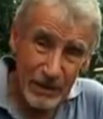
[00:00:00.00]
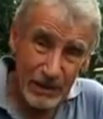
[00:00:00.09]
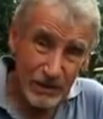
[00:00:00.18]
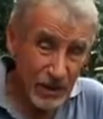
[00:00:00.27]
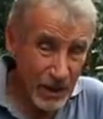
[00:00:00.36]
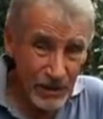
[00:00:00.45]

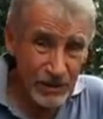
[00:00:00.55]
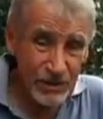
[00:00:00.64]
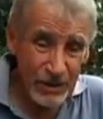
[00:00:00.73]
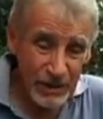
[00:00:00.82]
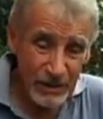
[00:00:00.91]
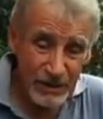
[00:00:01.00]
I
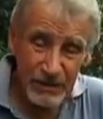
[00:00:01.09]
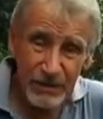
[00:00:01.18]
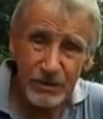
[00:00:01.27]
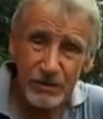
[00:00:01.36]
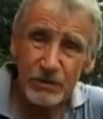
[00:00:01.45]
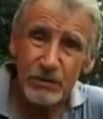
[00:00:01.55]
changed it
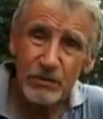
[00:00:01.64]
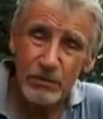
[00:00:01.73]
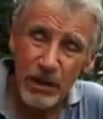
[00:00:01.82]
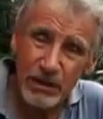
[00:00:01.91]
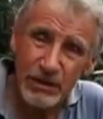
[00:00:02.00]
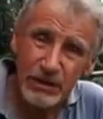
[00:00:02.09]
to
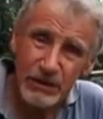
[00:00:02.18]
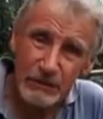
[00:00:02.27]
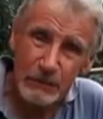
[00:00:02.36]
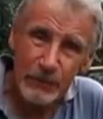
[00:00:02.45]
Martin,